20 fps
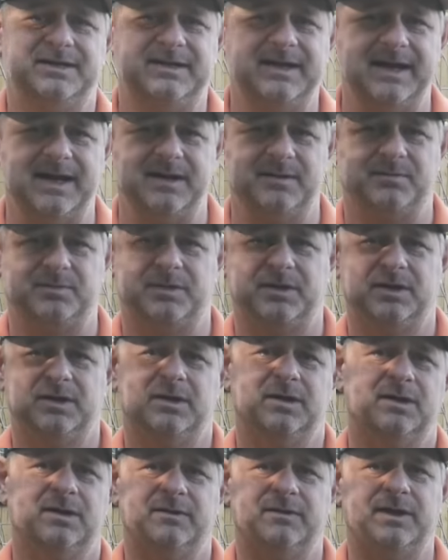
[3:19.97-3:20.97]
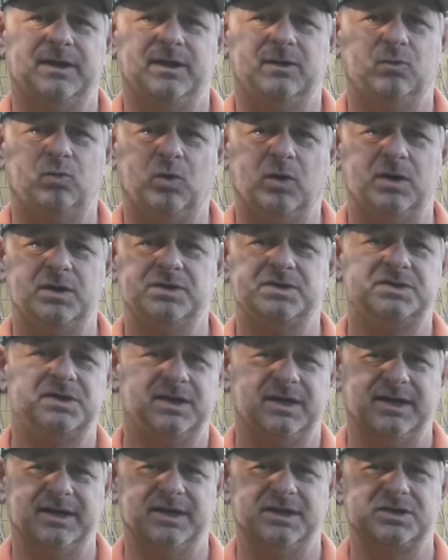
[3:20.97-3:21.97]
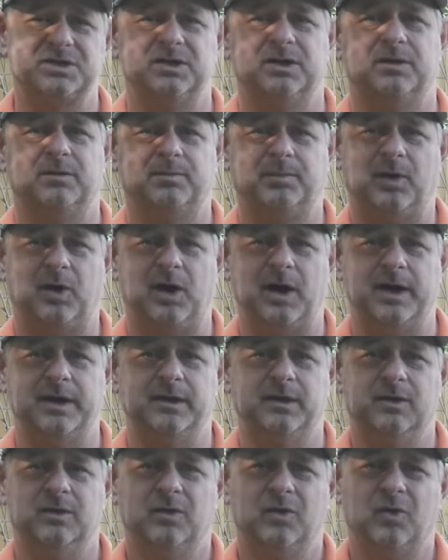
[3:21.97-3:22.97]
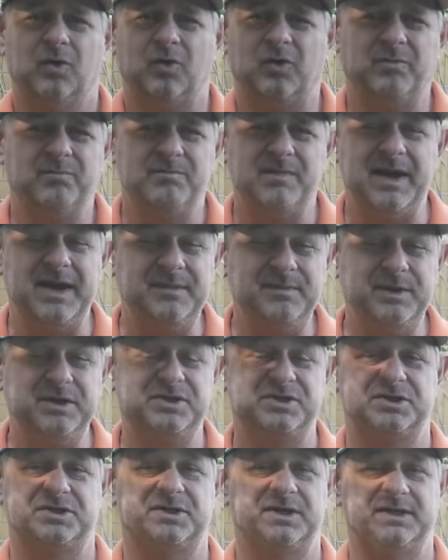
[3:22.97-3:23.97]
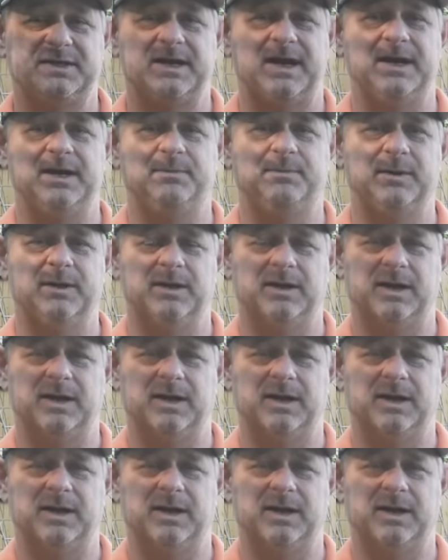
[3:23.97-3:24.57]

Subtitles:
depth that it was in its little pot, or maybe just a tiny bit